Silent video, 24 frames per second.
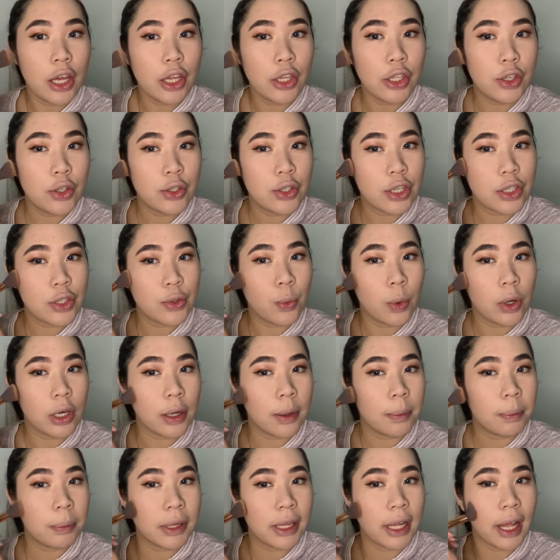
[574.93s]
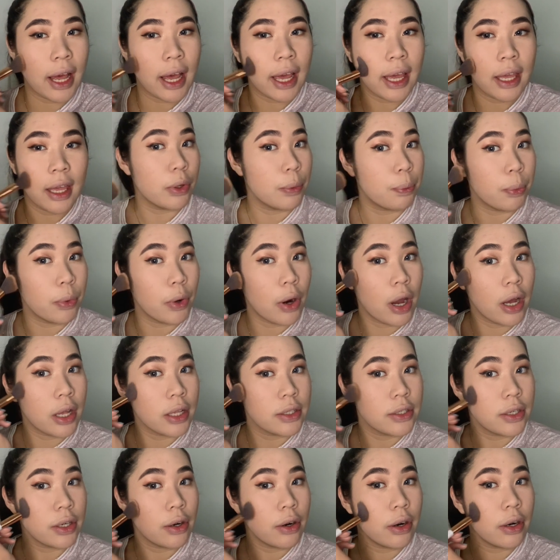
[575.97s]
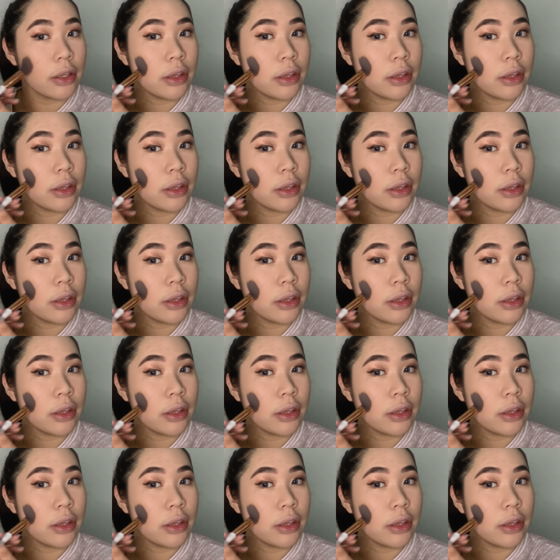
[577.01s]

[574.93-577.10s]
you just want to apply the bronzer or